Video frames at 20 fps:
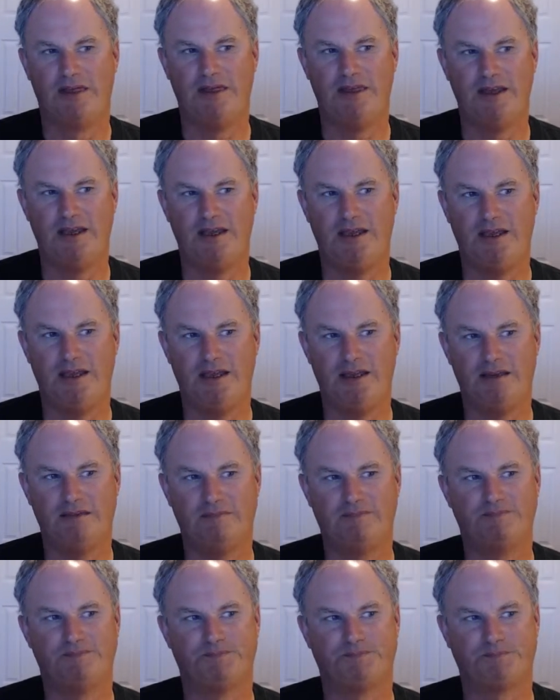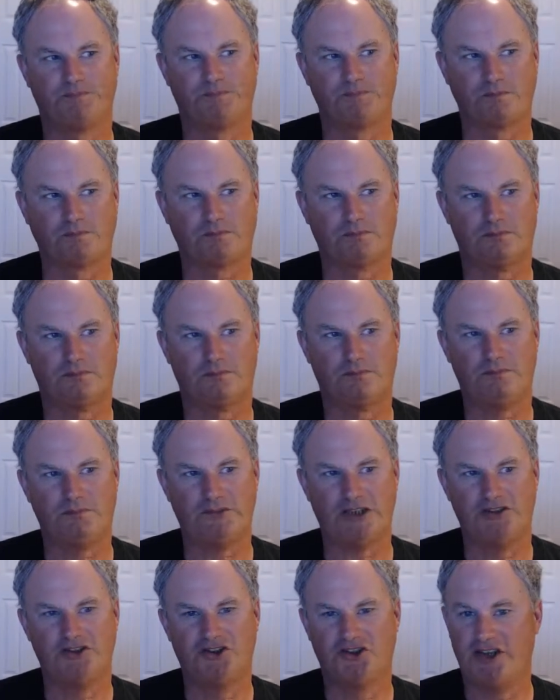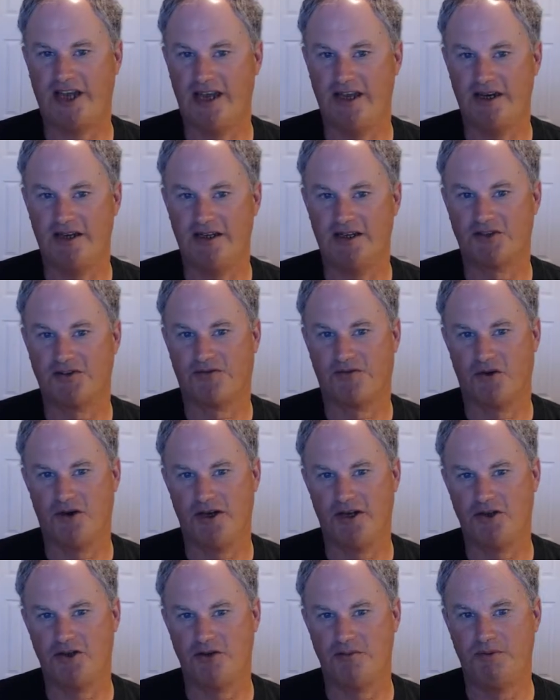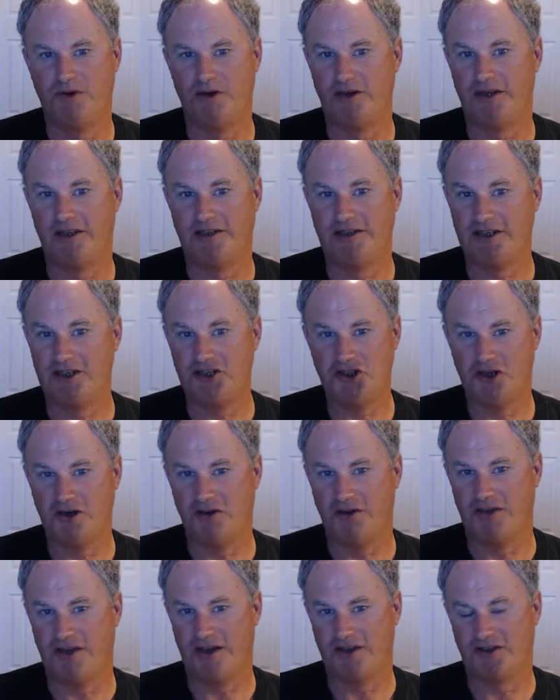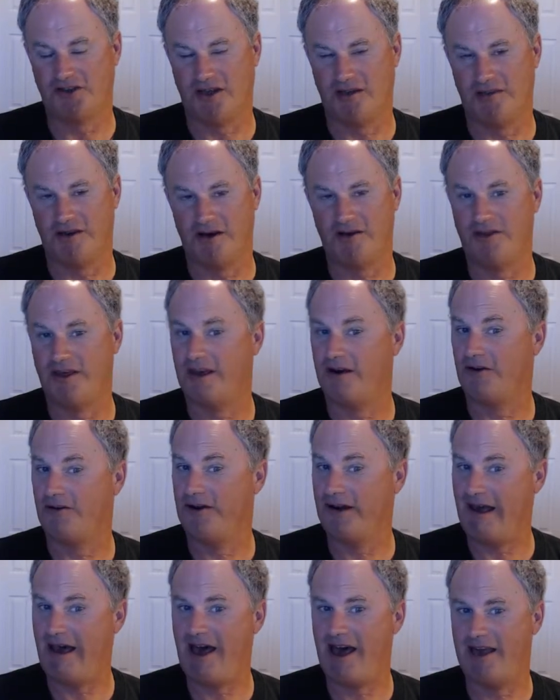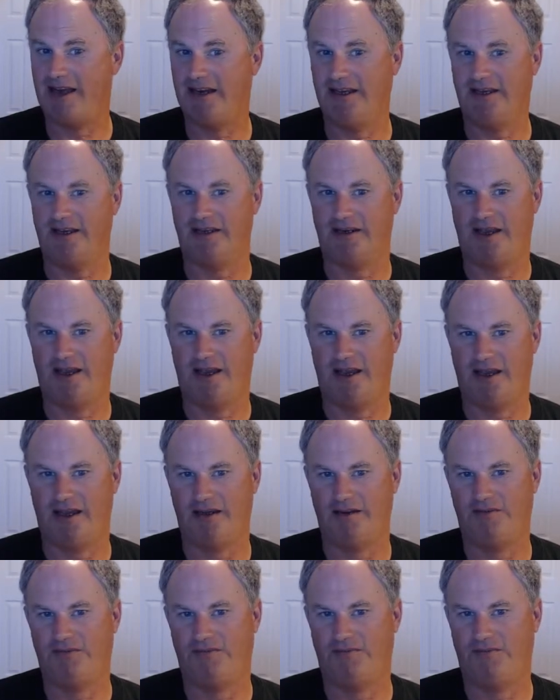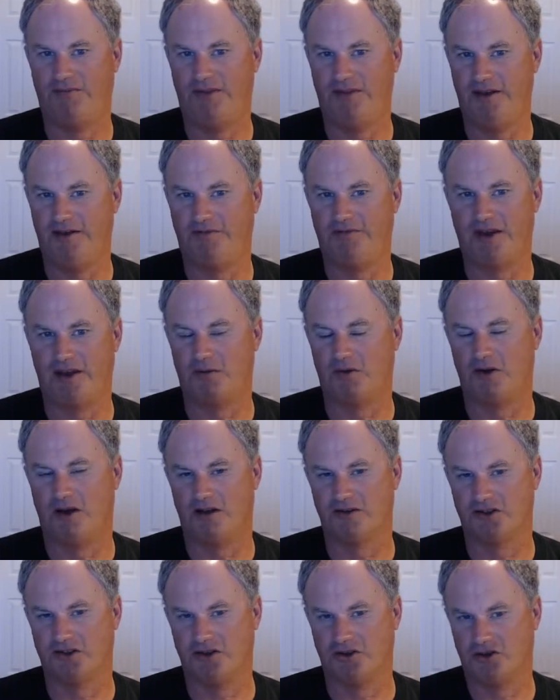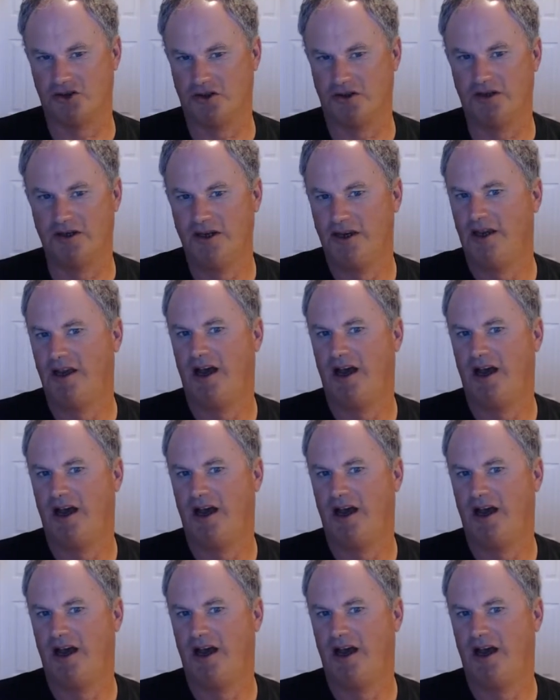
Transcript: The state is free to put additional things in there that are not in the federal constitution.